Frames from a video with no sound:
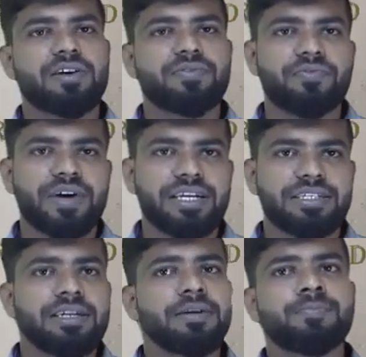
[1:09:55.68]

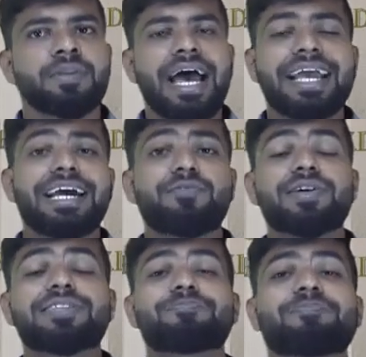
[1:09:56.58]
furniture. I get
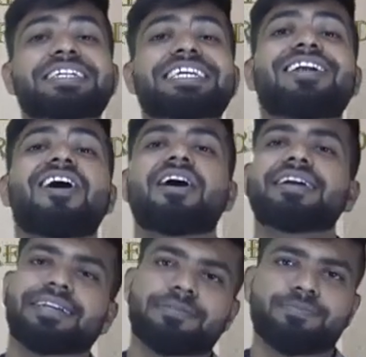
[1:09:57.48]
one special
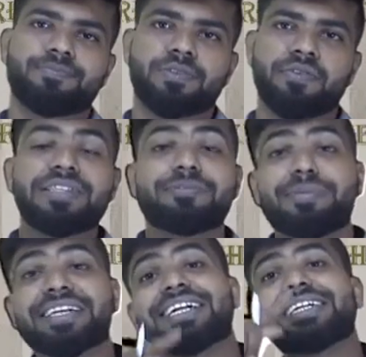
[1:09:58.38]
order with
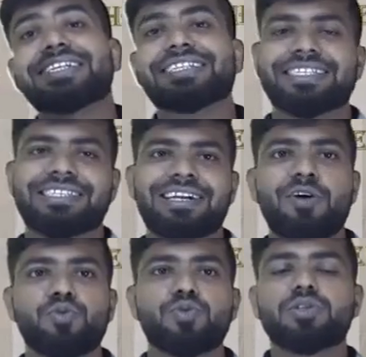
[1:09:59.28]
special designs.
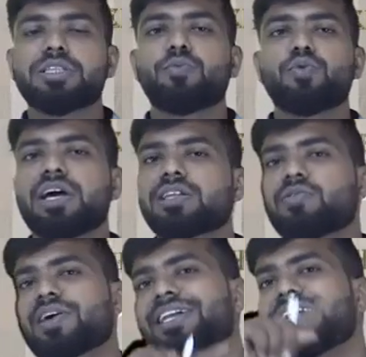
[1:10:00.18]
Now using the wood also
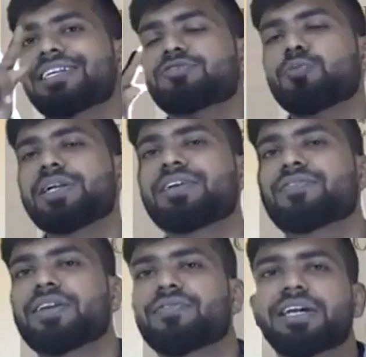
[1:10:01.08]
we are creating so many
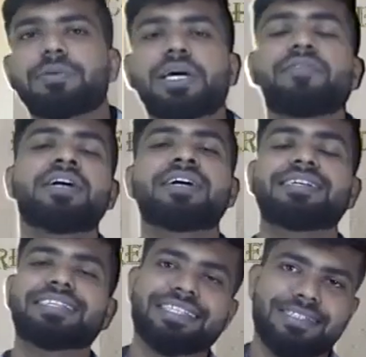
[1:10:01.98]
different types of
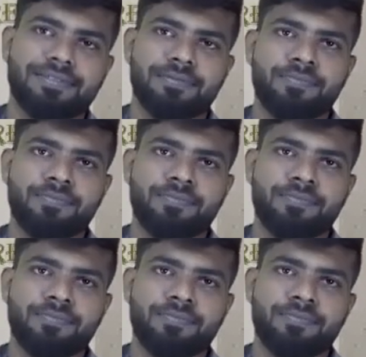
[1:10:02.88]
designs.